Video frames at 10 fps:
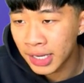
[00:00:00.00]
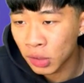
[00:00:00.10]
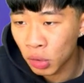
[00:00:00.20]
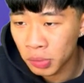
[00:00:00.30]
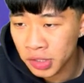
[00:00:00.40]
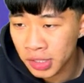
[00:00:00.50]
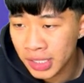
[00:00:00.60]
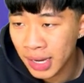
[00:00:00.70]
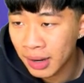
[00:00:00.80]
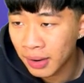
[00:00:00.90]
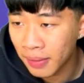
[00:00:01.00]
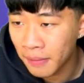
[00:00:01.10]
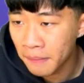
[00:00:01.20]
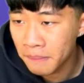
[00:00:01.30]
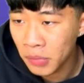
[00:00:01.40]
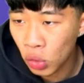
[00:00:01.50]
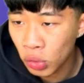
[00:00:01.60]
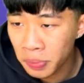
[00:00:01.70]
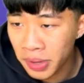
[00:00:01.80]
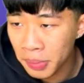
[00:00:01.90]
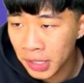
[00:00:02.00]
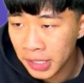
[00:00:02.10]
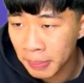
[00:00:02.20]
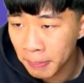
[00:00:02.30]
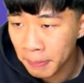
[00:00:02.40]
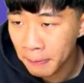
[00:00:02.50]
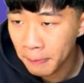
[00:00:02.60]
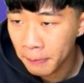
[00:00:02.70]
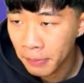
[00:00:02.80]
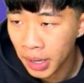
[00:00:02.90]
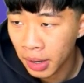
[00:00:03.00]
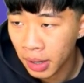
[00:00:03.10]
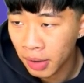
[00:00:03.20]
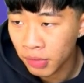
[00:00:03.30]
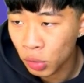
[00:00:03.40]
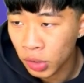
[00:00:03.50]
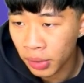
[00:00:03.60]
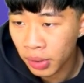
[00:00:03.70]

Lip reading: Gordon was going to start, Gordon would be in my team. I have no doubt.